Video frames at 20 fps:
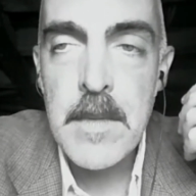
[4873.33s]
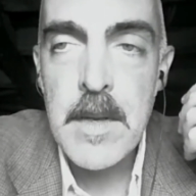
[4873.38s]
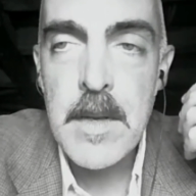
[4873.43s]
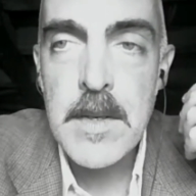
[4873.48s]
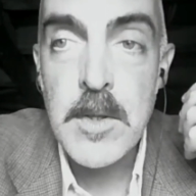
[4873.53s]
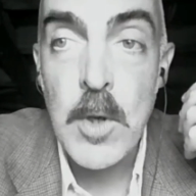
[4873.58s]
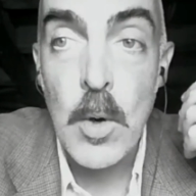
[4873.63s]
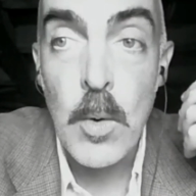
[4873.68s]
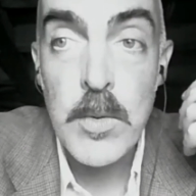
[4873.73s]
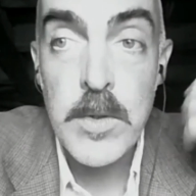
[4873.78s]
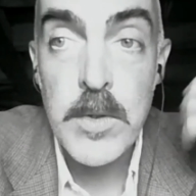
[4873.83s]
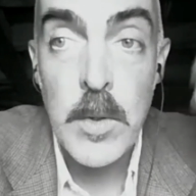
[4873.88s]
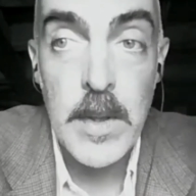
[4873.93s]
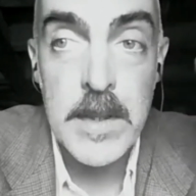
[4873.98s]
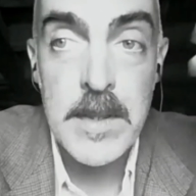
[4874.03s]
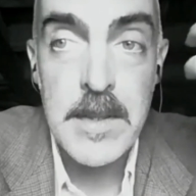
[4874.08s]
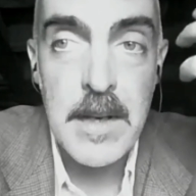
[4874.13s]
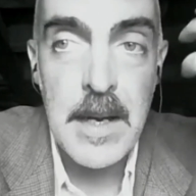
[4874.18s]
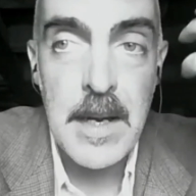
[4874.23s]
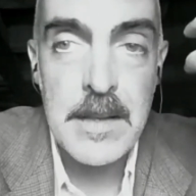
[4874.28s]
So
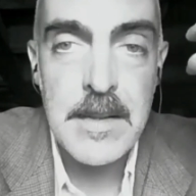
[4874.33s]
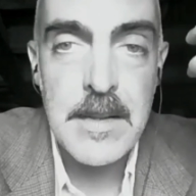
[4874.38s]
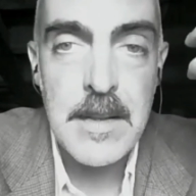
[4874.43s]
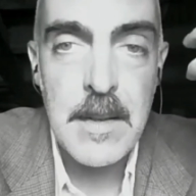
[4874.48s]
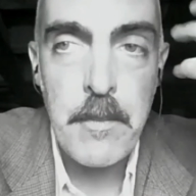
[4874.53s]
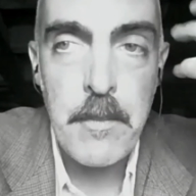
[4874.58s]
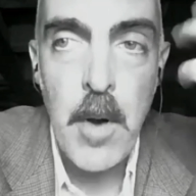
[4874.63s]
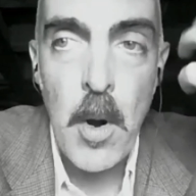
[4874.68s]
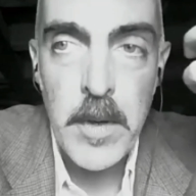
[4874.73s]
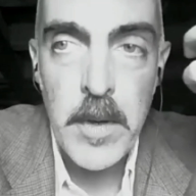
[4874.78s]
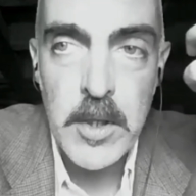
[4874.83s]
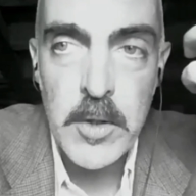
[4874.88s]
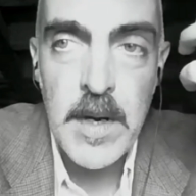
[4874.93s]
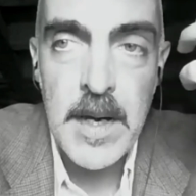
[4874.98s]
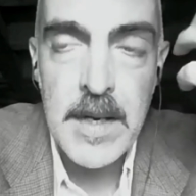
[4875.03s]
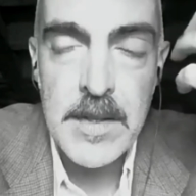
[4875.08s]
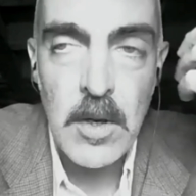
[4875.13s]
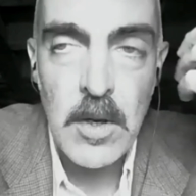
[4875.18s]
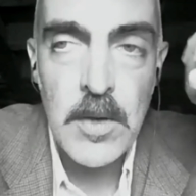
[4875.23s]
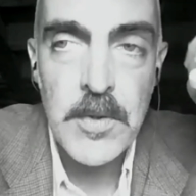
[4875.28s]
it's poetry
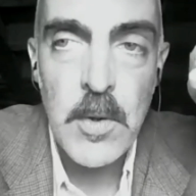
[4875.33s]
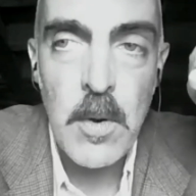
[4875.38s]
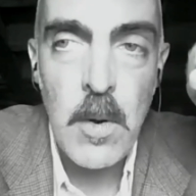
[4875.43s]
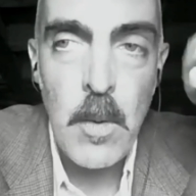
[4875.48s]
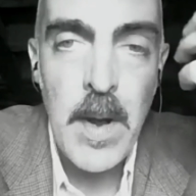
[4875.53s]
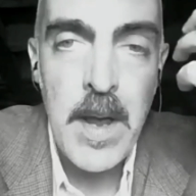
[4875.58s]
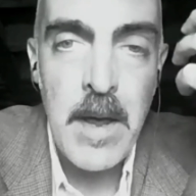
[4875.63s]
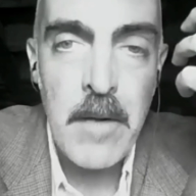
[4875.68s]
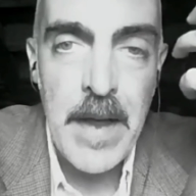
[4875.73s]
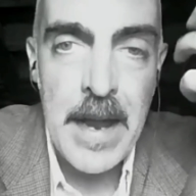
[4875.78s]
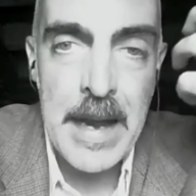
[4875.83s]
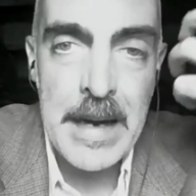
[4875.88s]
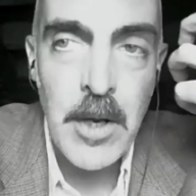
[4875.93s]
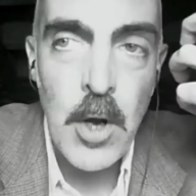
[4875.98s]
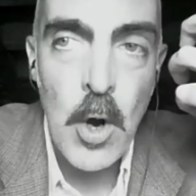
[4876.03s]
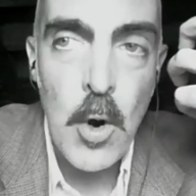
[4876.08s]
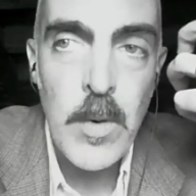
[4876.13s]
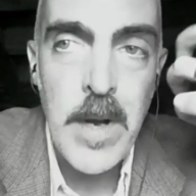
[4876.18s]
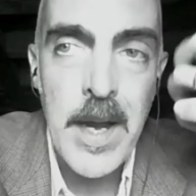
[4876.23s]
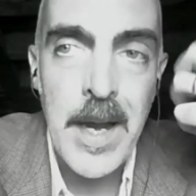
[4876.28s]
is also a way of
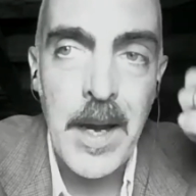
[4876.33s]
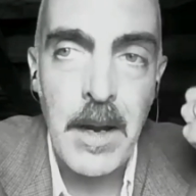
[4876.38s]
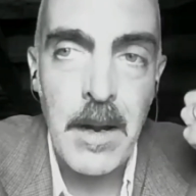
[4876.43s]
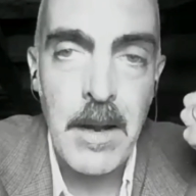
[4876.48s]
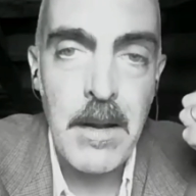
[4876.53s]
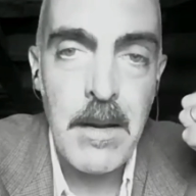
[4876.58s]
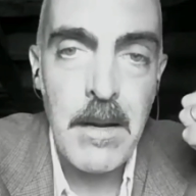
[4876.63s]
encoding